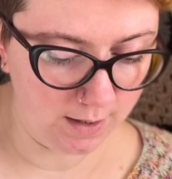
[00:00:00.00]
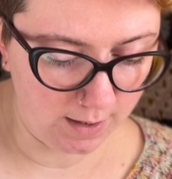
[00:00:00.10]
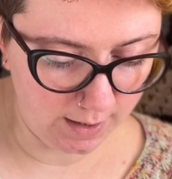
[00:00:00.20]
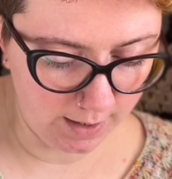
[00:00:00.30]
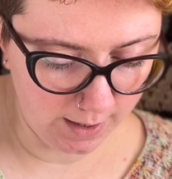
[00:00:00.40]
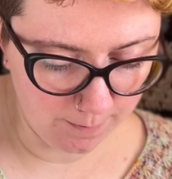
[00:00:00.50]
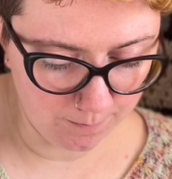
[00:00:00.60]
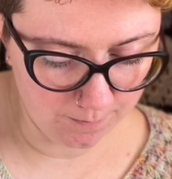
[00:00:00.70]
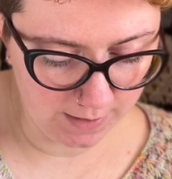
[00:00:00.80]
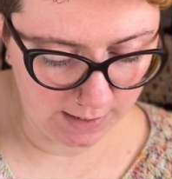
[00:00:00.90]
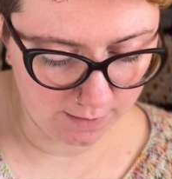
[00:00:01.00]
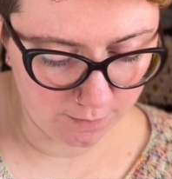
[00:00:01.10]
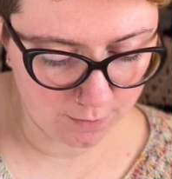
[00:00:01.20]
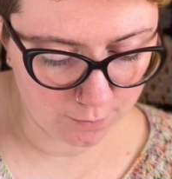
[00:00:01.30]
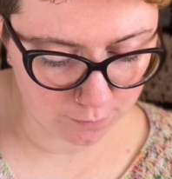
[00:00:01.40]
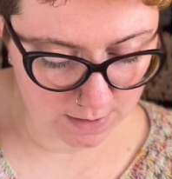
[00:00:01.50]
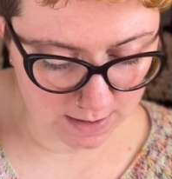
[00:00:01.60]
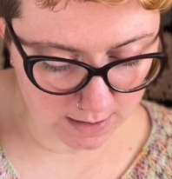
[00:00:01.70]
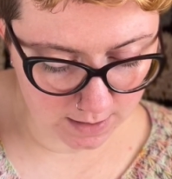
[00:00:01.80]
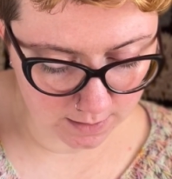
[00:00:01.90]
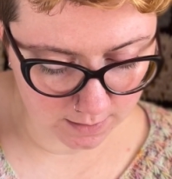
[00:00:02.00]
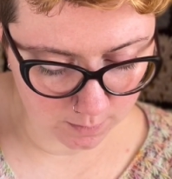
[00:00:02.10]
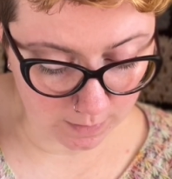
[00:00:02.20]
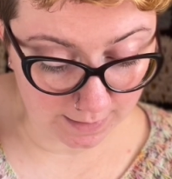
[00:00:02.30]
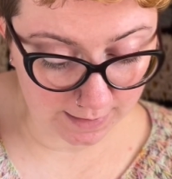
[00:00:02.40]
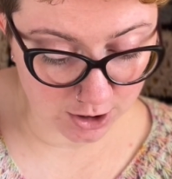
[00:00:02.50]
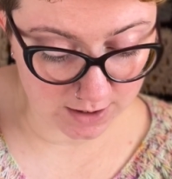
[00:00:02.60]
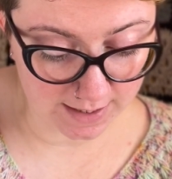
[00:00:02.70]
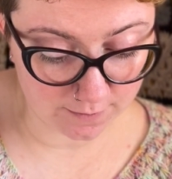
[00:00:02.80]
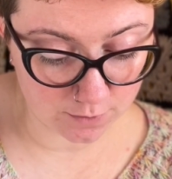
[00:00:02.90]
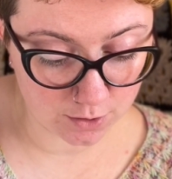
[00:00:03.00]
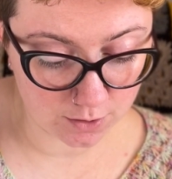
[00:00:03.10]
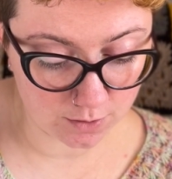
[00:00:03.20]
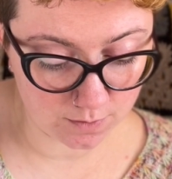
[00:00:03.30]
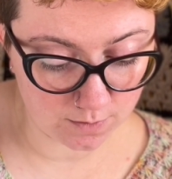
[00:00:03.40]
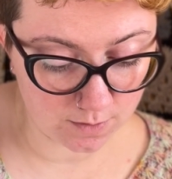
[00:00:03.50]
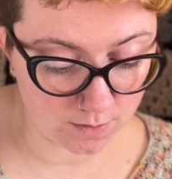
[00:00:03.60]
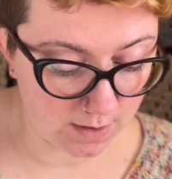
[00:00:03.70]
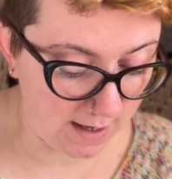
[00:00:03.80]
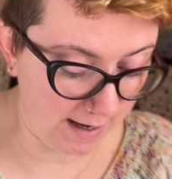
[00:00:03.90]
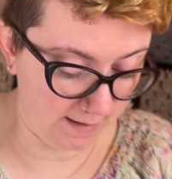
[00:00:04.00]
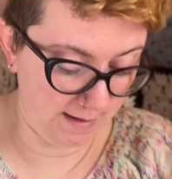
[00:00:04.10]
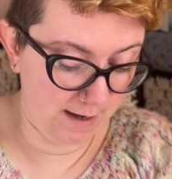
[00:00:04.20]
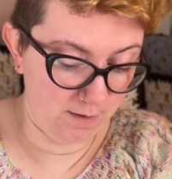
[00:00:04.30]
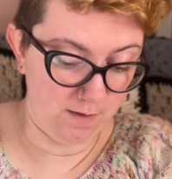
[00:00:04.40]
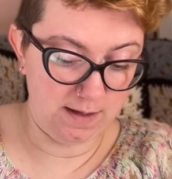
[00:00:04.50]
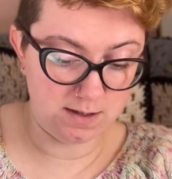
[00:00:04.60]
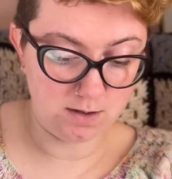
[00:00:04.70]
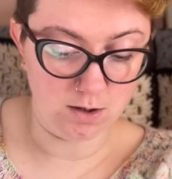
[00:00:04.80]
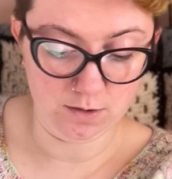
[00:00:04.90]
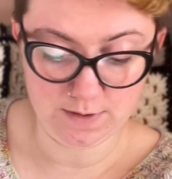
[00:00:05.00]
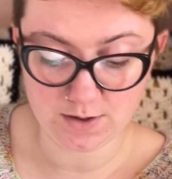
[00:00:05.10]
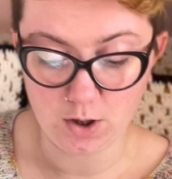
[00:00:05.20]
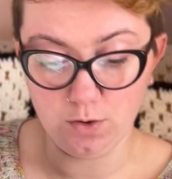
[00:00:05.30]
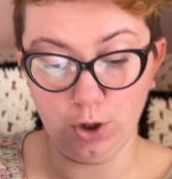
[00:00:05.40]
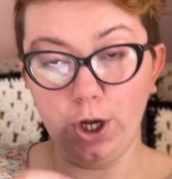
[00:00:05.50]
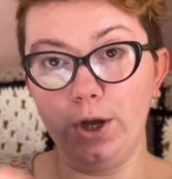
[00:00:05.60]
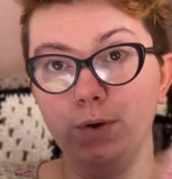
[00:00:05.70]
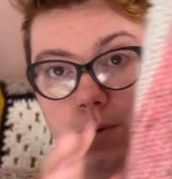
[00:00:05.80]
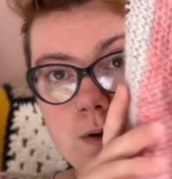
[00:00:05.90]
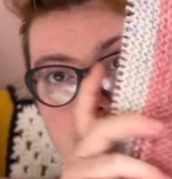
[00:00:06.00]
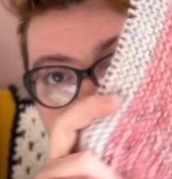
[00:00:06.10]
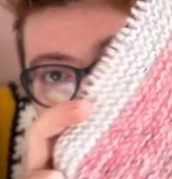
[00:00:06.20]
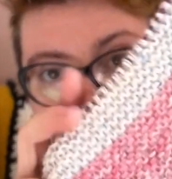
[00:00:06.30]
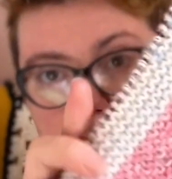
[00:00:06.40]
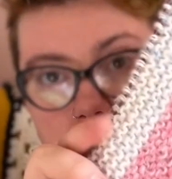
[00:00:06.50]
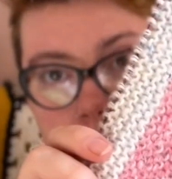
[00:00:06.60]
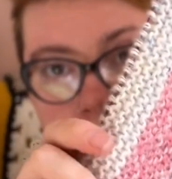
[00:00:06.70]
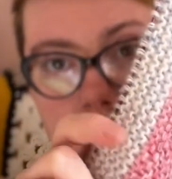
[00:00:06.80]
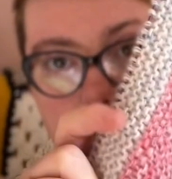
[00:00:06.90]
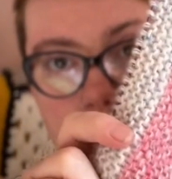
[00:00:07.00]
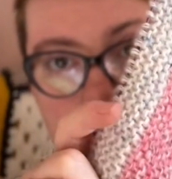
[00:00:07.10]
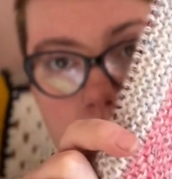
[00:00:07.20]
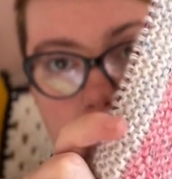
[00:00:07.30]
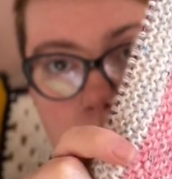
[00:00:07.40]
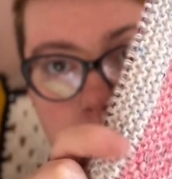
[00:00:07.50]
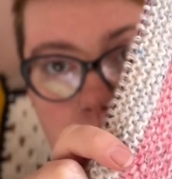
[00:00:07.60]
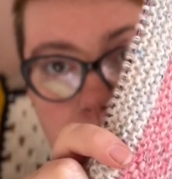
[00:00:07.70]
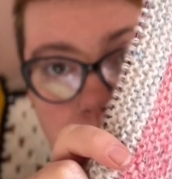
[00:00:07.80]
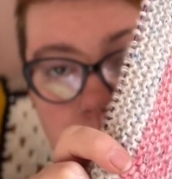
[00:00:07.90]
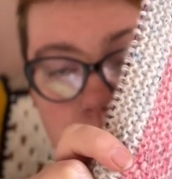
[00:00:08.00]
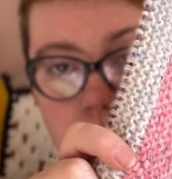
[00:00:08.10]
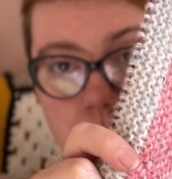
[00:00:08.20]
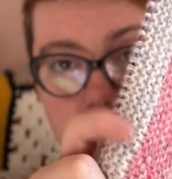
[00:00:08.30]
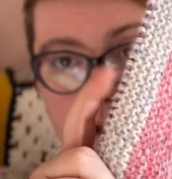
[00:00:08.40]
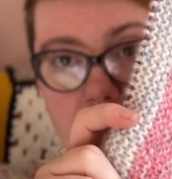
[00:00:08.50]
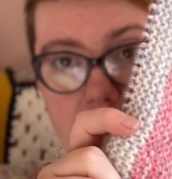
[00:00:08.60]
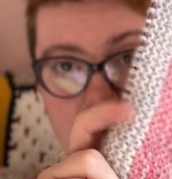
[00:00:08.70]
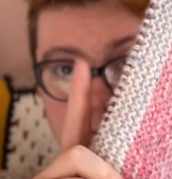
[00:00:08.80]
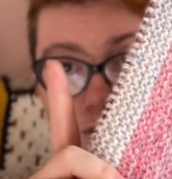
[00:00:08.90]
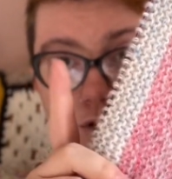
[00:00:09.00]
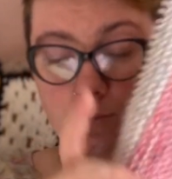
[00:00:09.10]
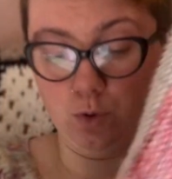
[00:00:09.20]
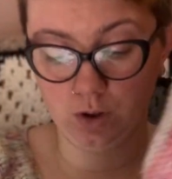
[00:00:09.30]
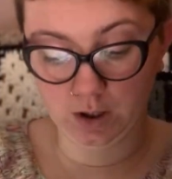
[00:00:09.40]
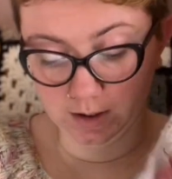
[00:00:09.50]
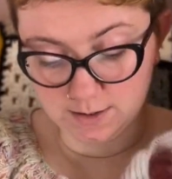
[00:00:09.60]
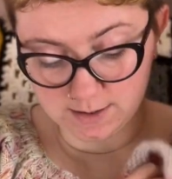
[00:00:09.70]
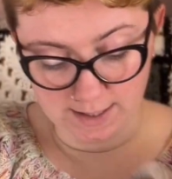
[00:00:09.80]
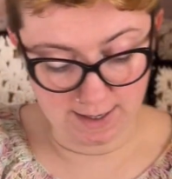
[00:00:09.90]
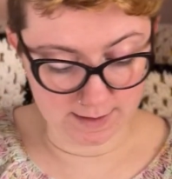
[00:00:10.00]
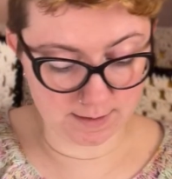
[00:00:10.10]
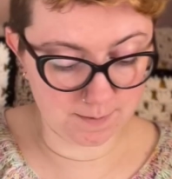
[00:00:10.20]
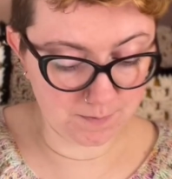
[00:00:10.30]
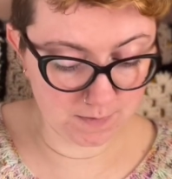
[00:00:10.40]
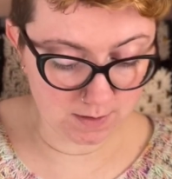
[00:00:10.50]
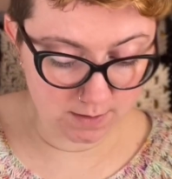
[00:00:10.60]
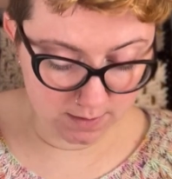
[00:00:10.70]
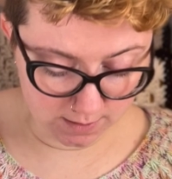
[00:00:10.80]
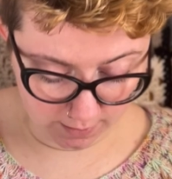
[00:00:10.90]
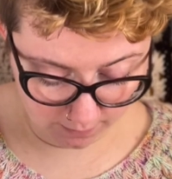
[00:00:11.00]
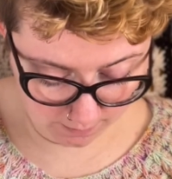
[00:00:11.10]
I have 3, well, actually have, now that this colour is on the go, I have 2 more colours to add. So